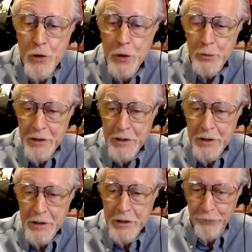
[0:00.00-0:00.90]

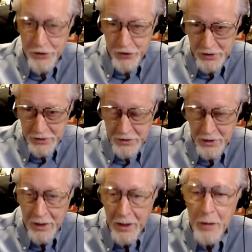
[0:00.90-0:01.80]
differences,
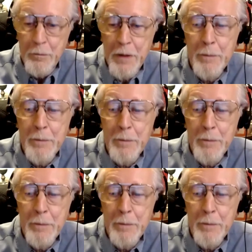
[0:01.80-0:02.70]
people over
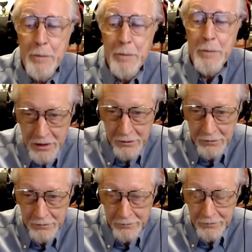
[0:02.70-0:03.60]
50,
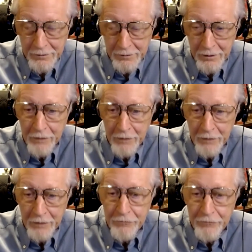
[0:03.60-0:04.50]
for the
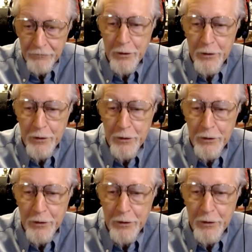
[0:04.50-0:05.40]
most part,
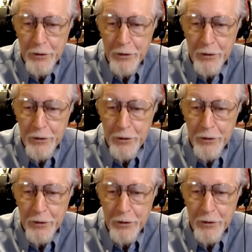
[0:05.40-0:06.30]
passed the test.
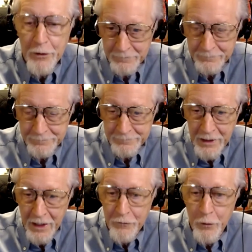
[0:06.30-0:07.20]
For
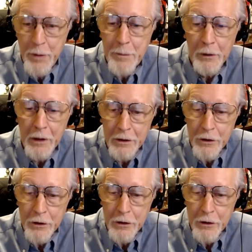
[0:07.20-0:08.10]
people under
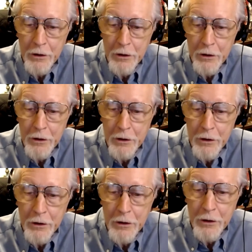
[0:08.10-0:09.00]
50, almost none
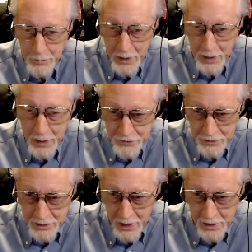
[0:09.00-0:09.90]
of them passed the
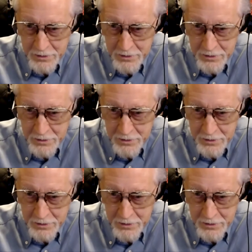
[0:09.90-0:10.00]
test.